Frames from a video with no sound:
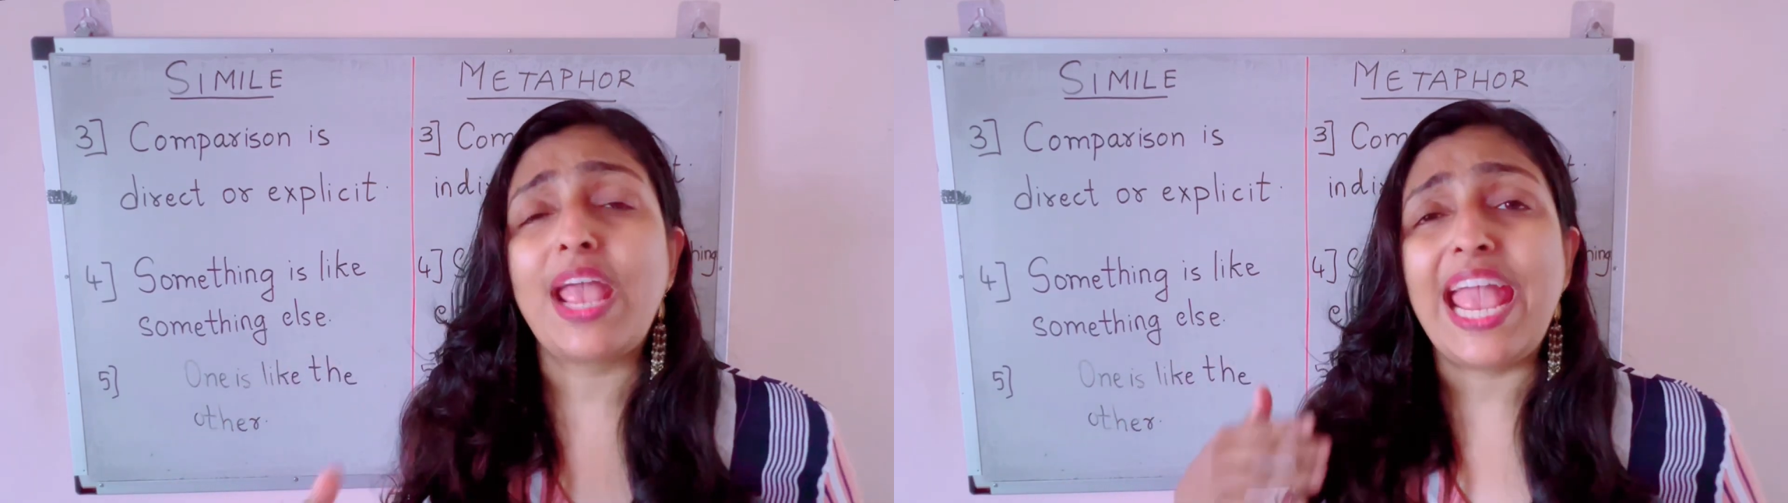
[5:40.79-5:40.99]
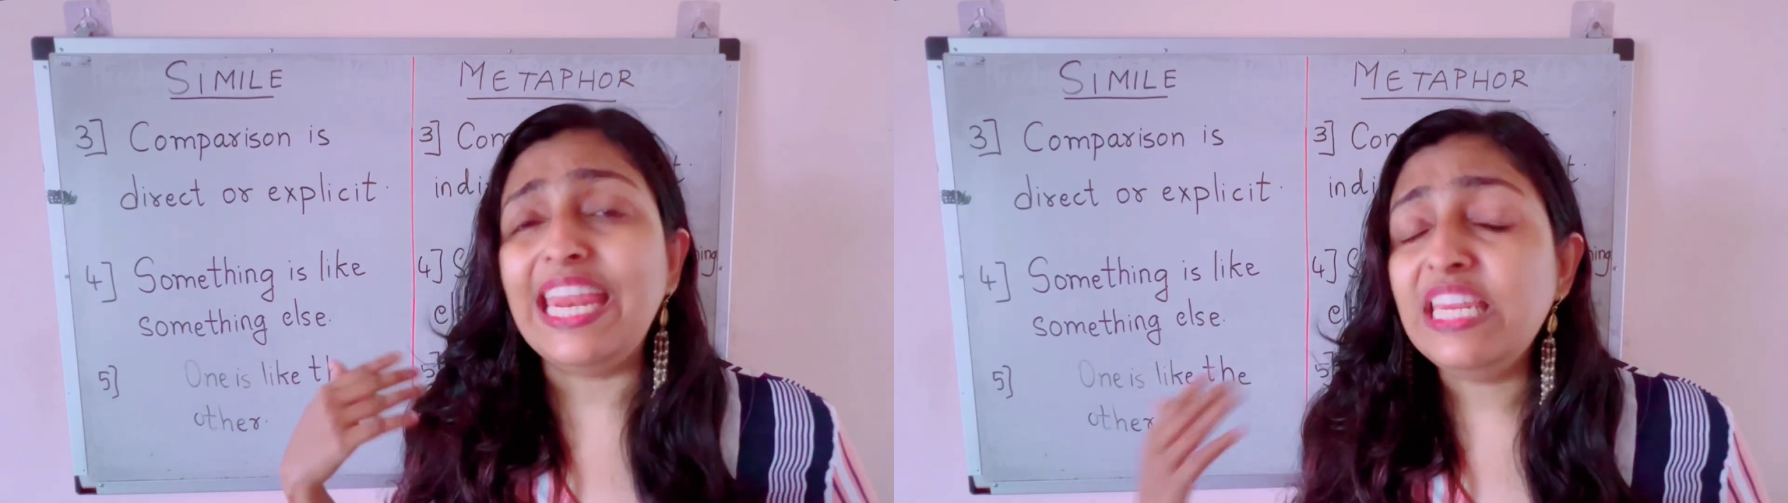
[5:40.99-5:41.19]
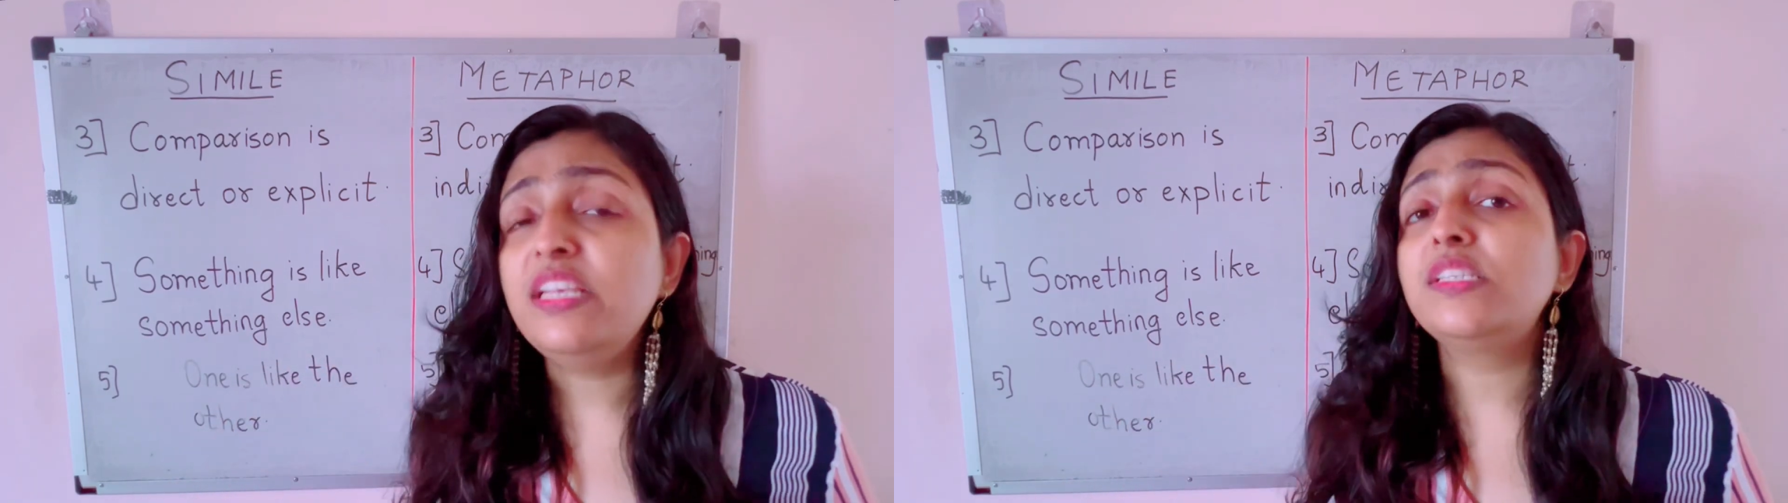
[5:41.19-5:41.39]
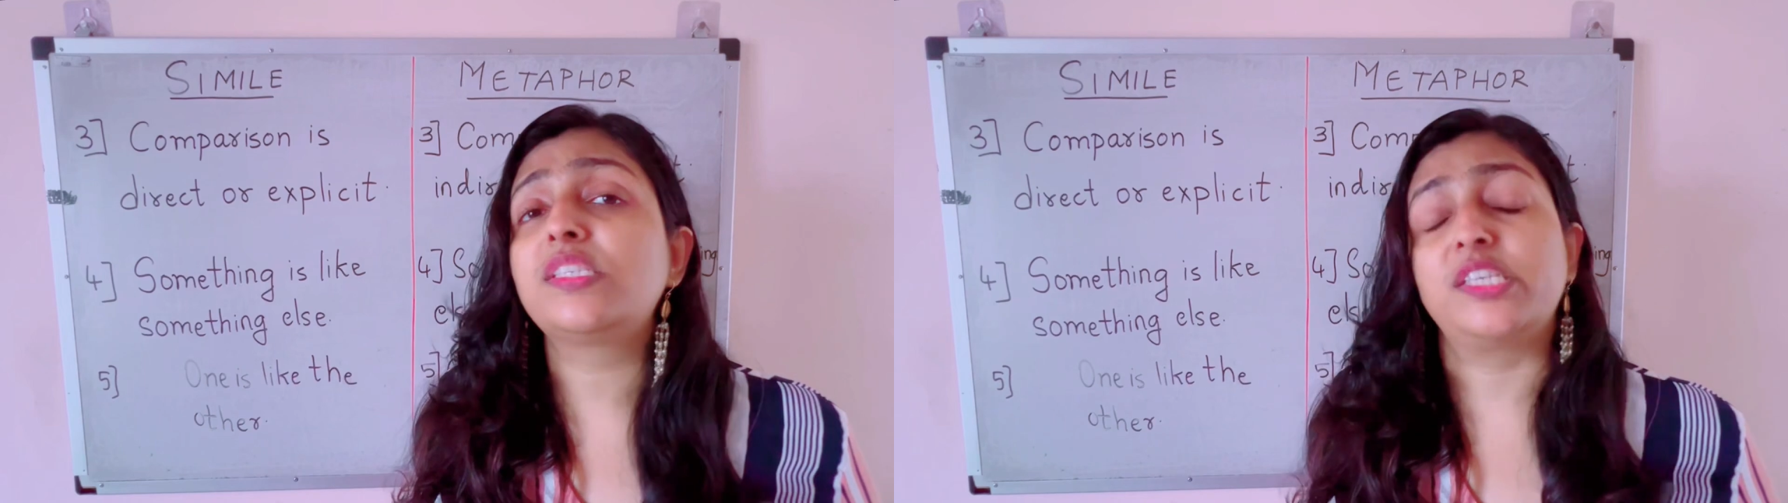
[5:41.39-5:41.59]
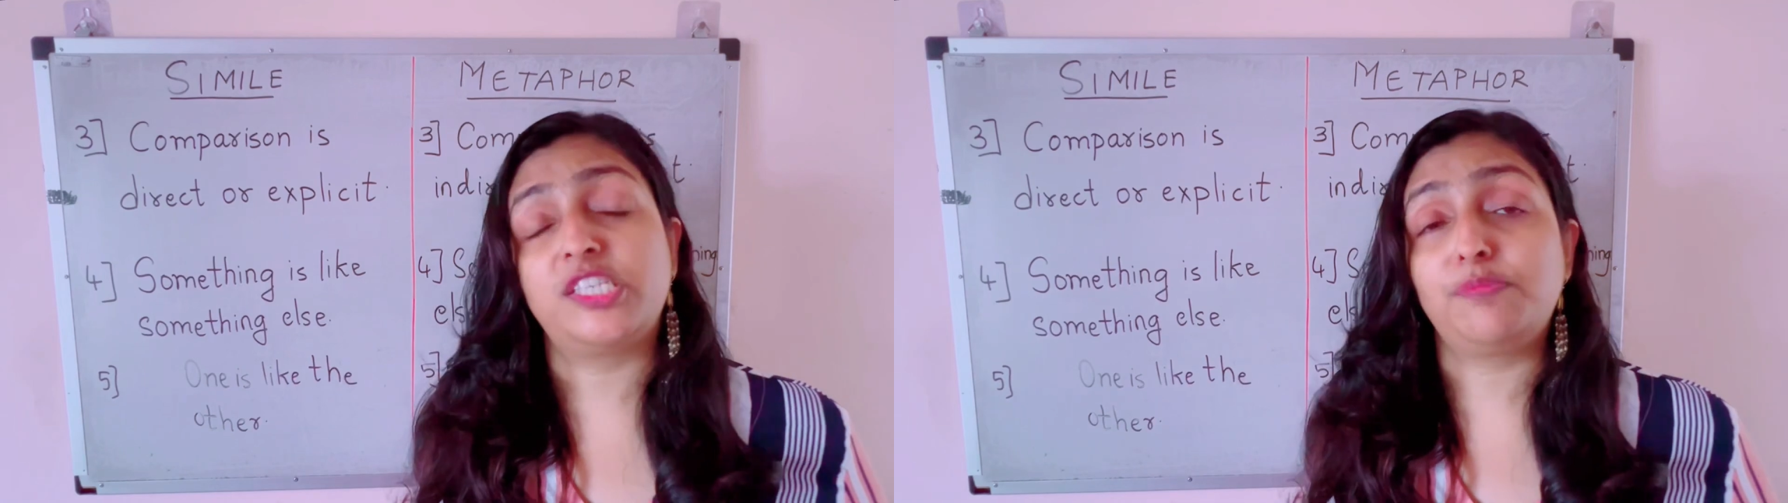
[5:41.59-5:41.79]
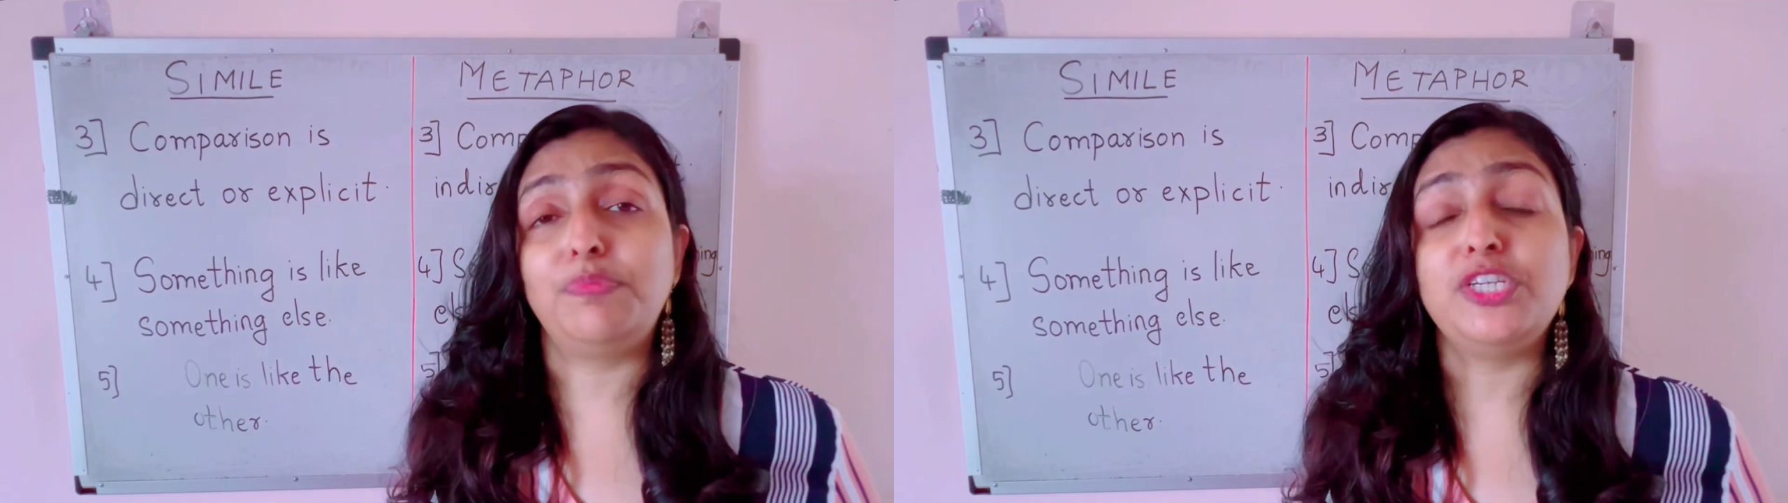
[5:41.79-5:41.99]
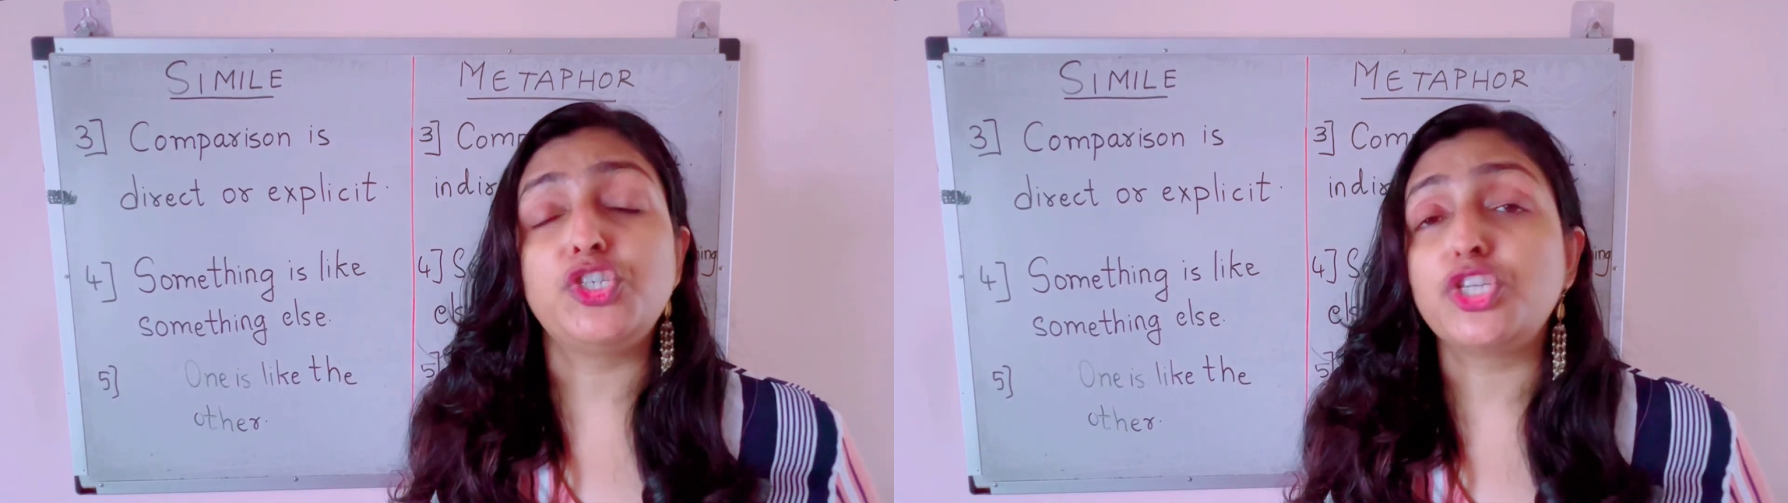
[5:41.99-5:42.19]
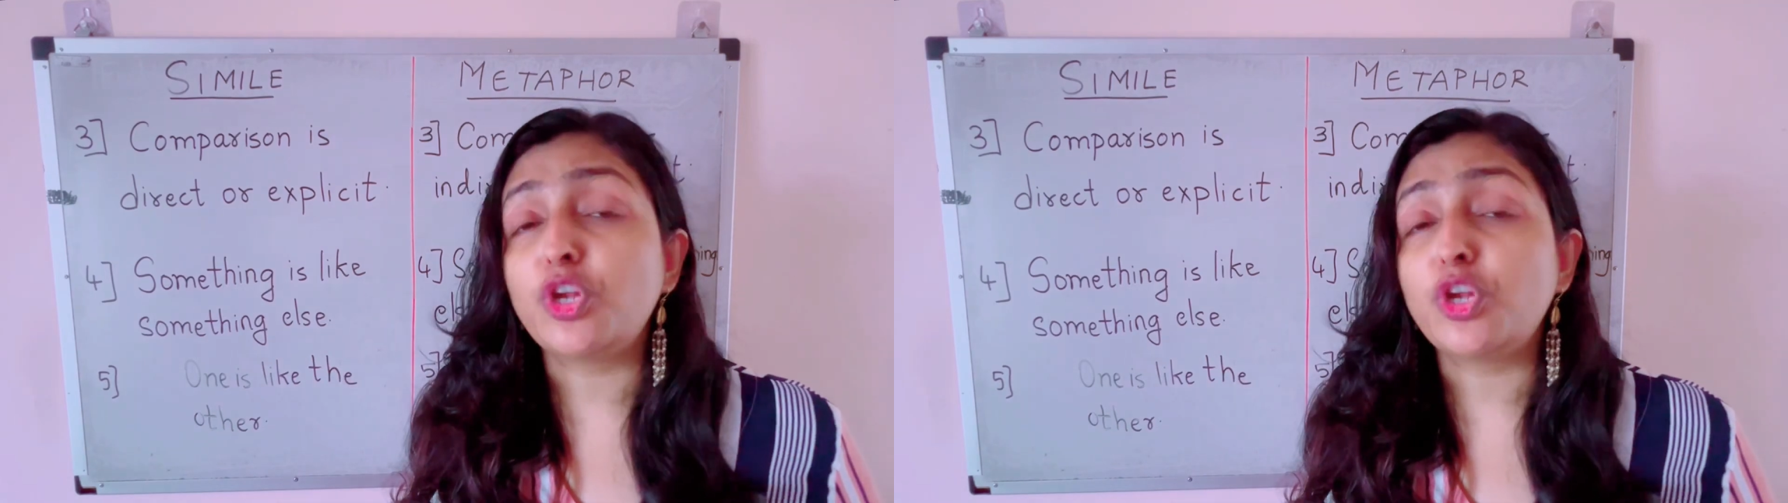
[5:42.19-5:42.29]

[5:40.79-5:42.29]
any suspicion